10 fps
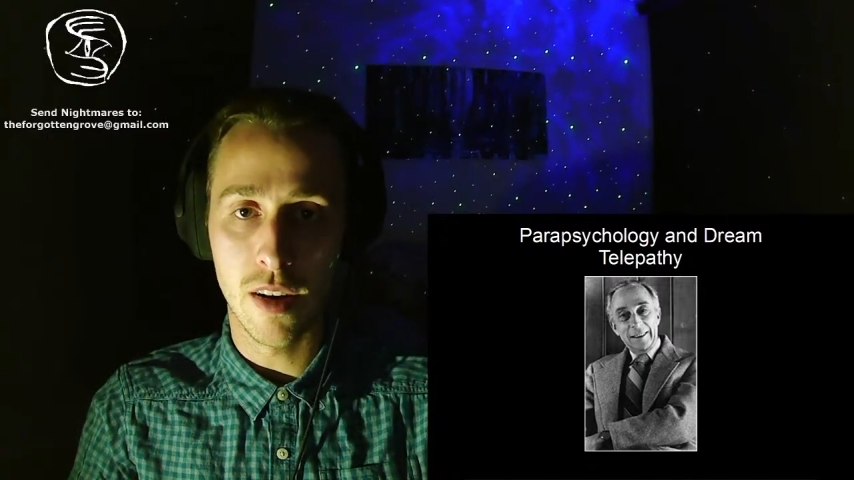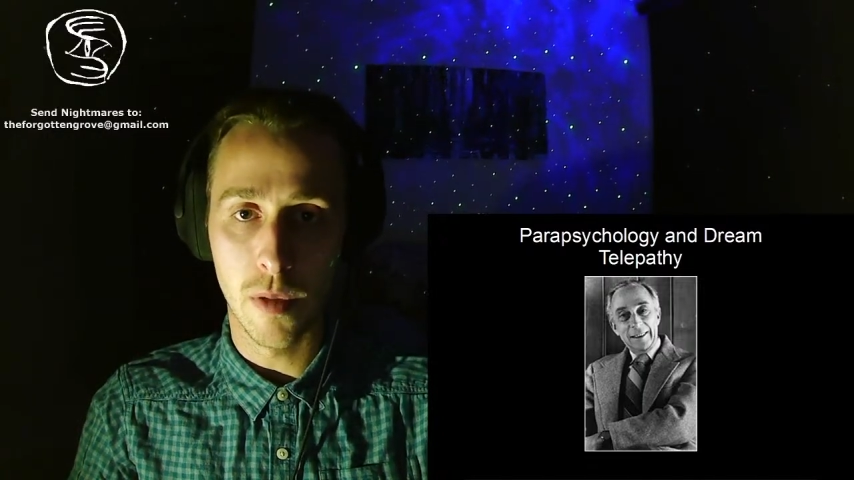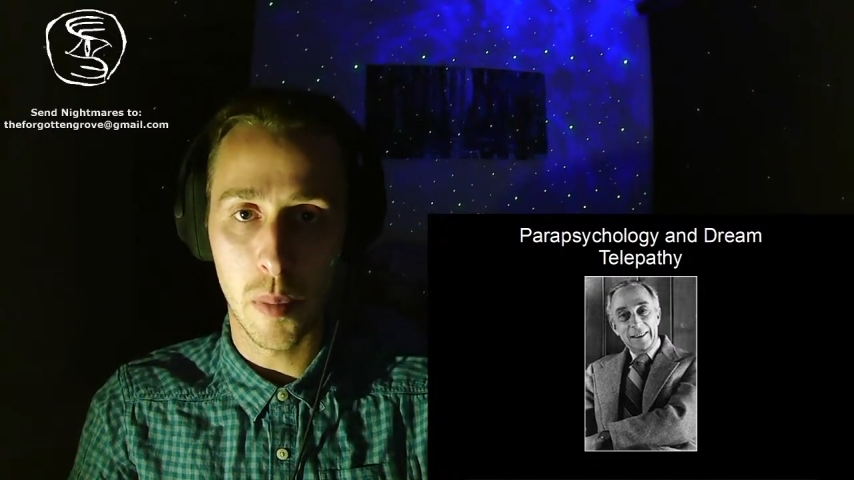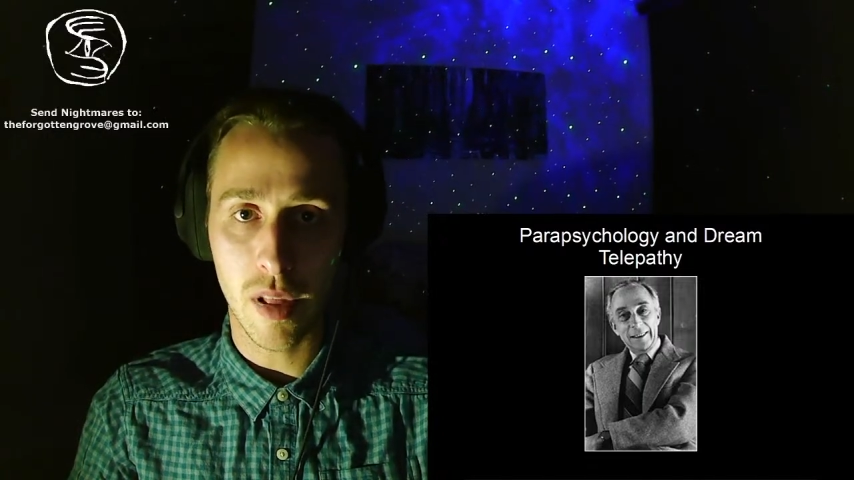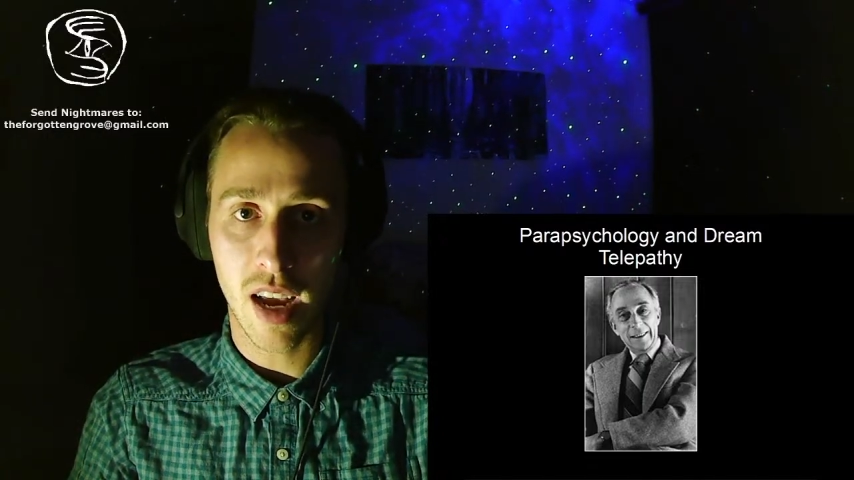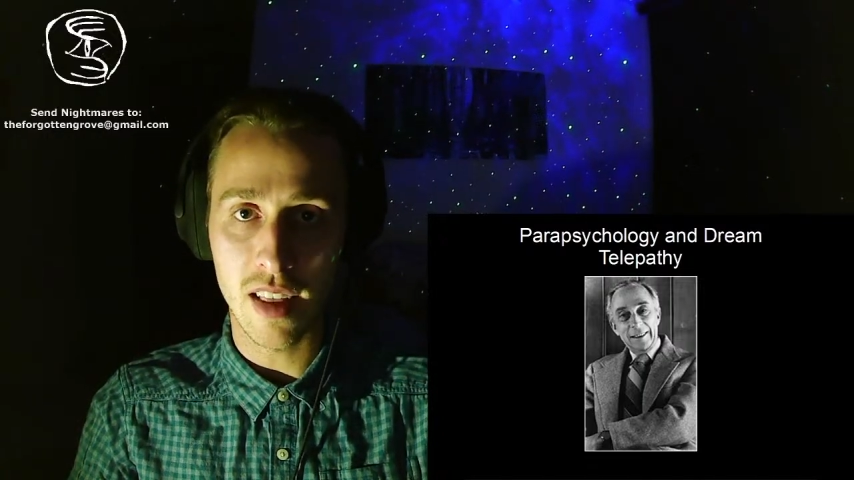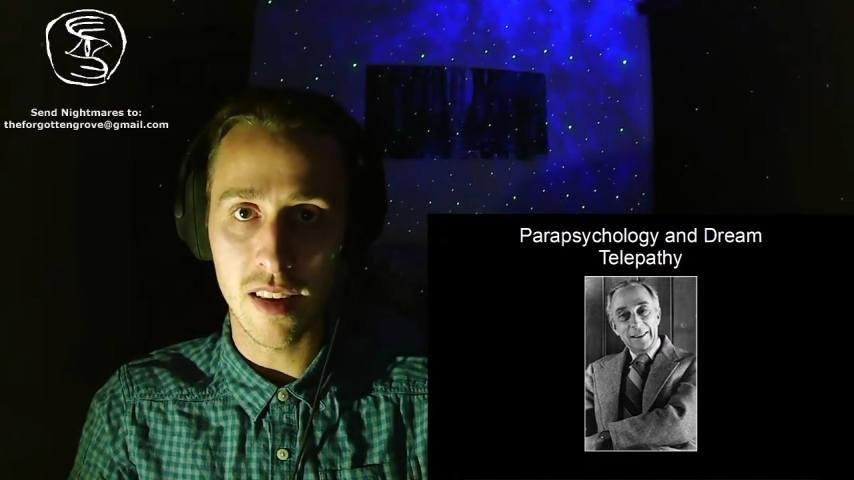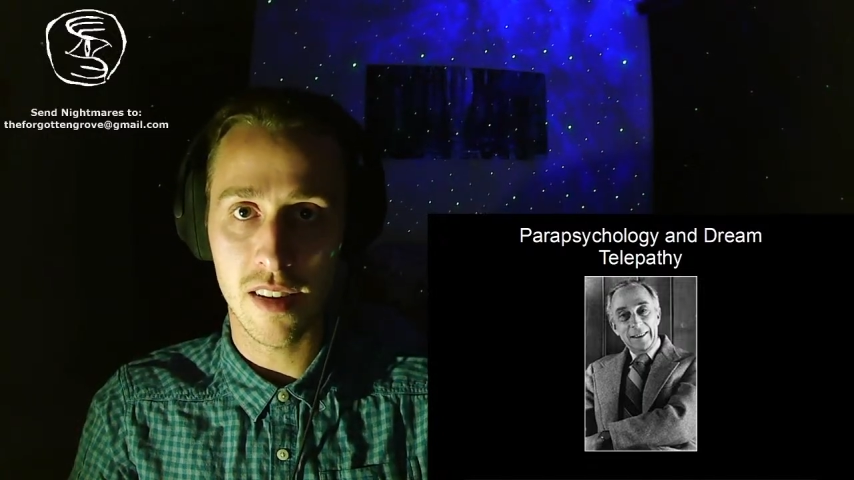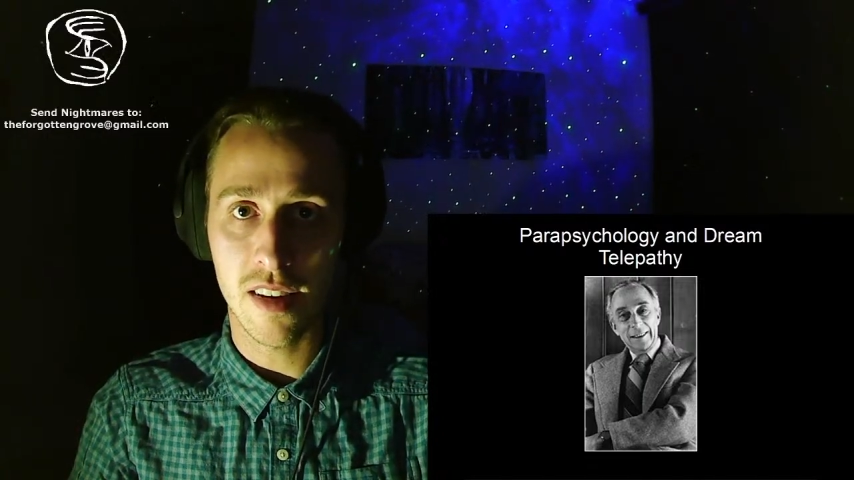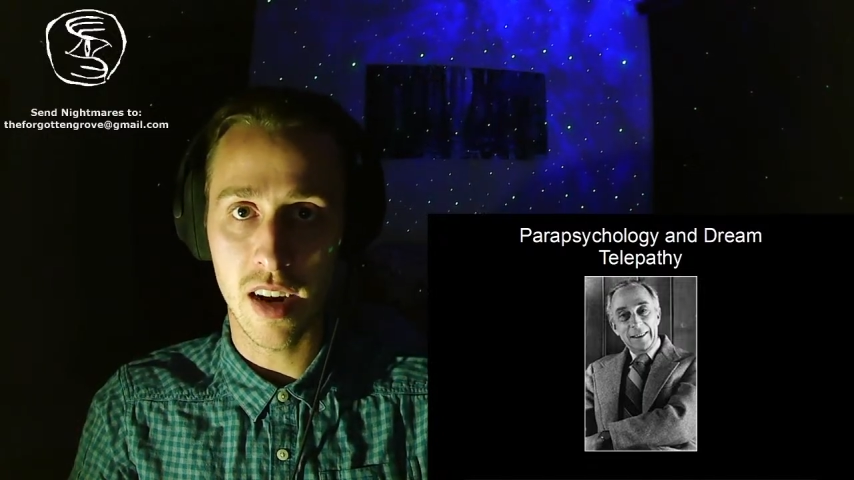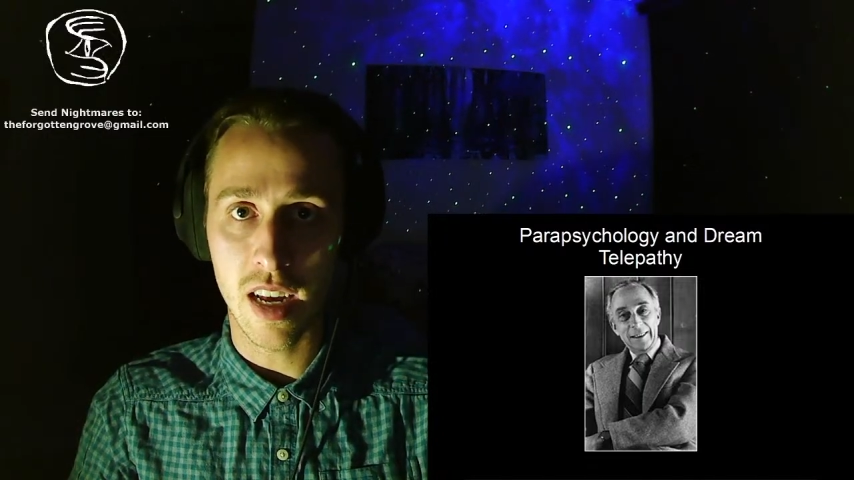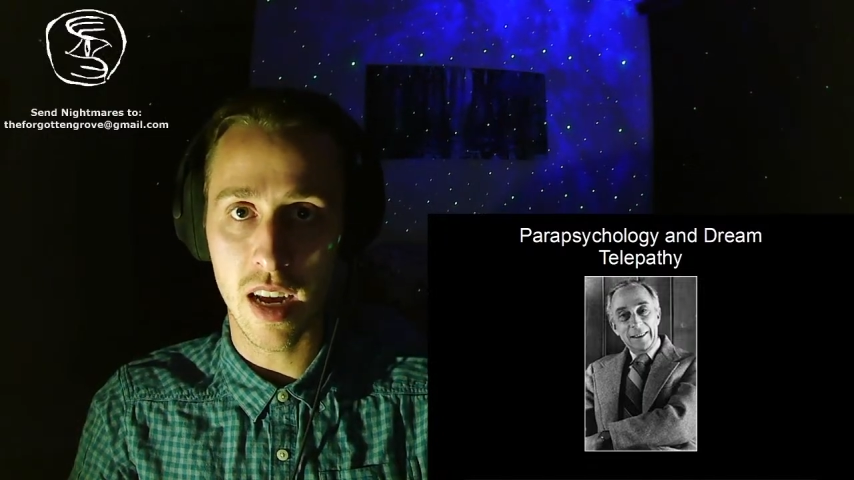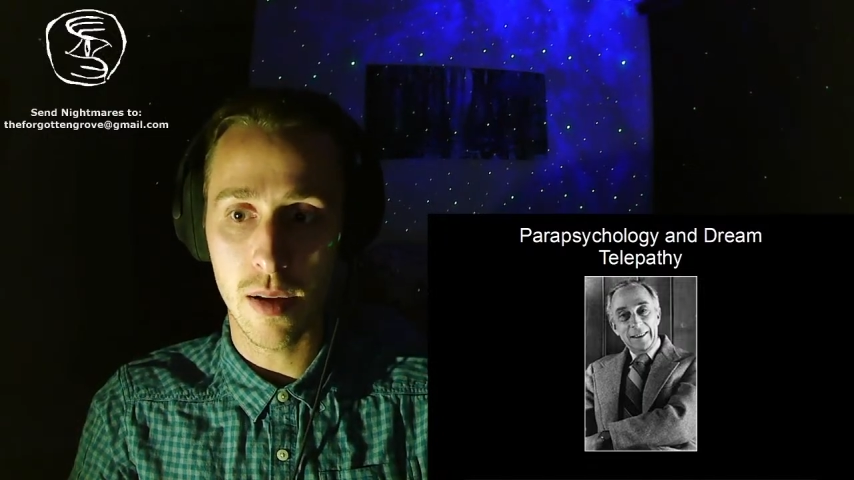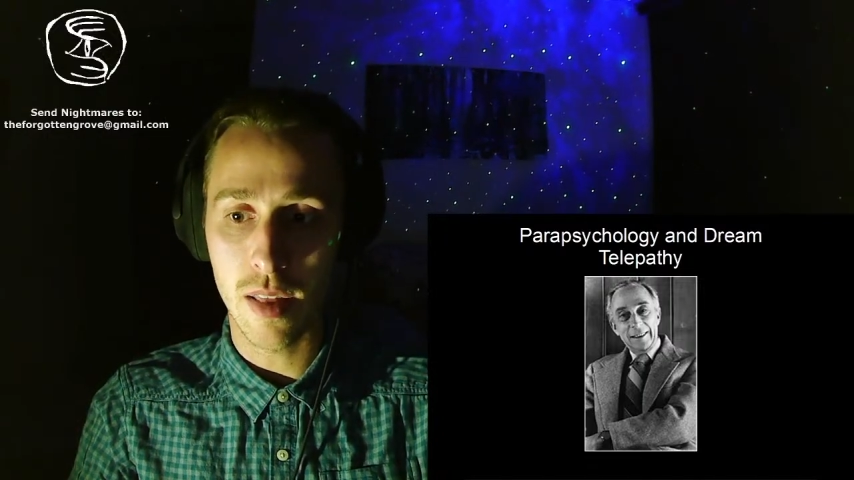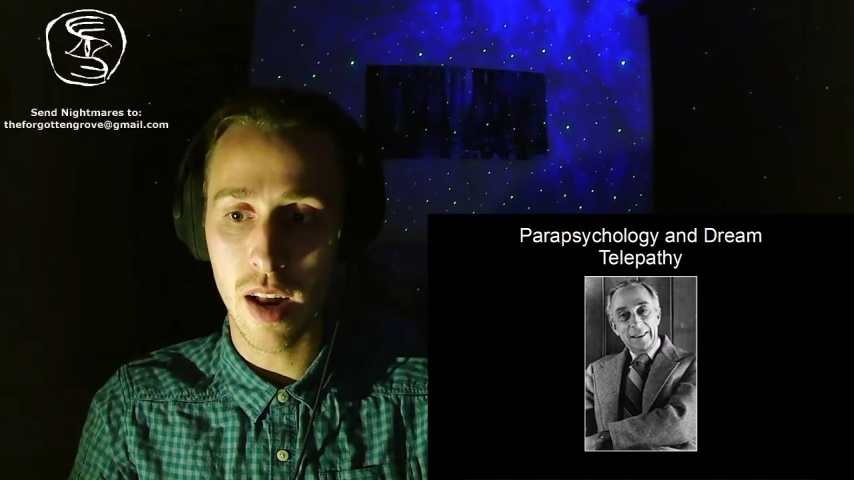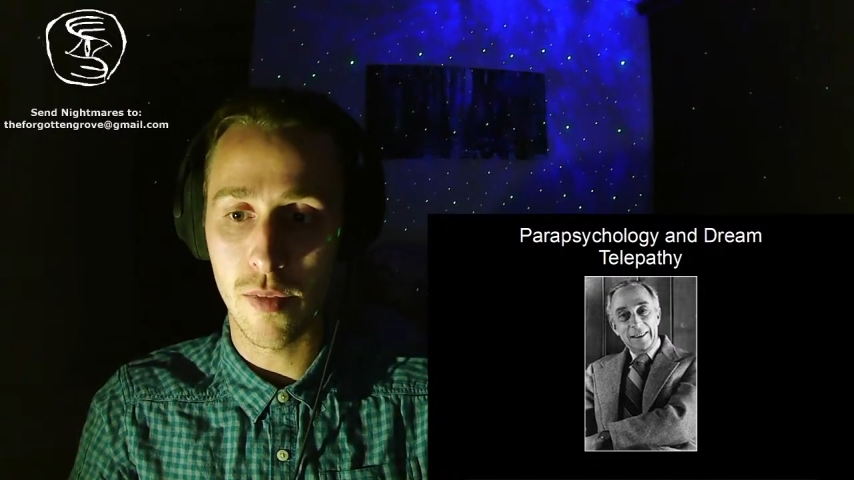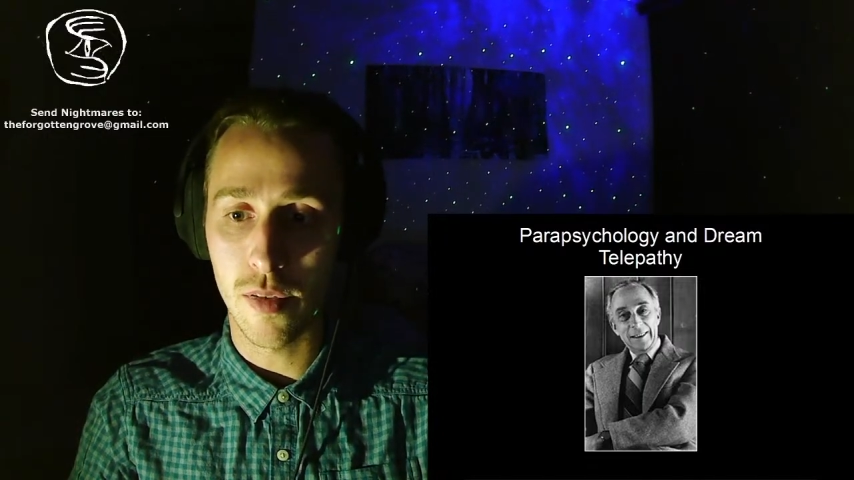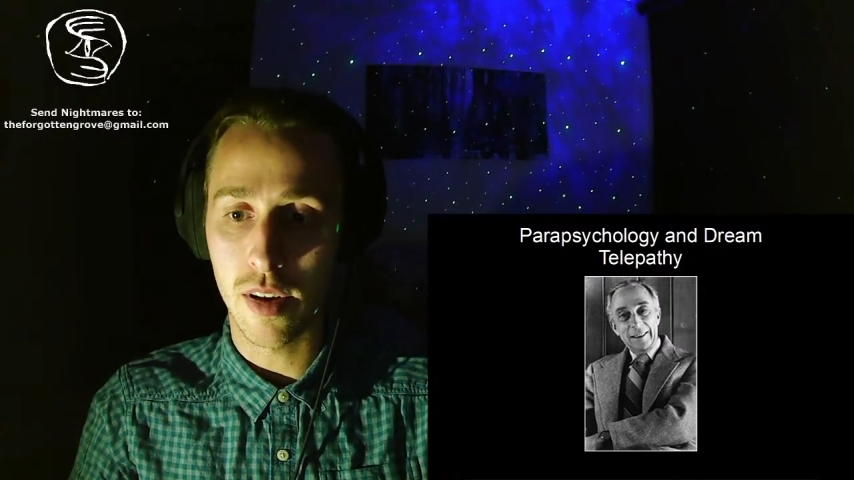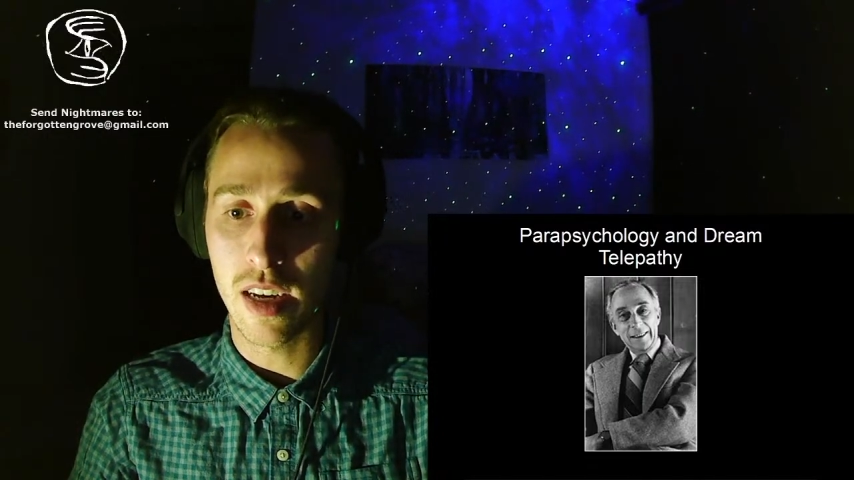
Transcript: to replicate the study that have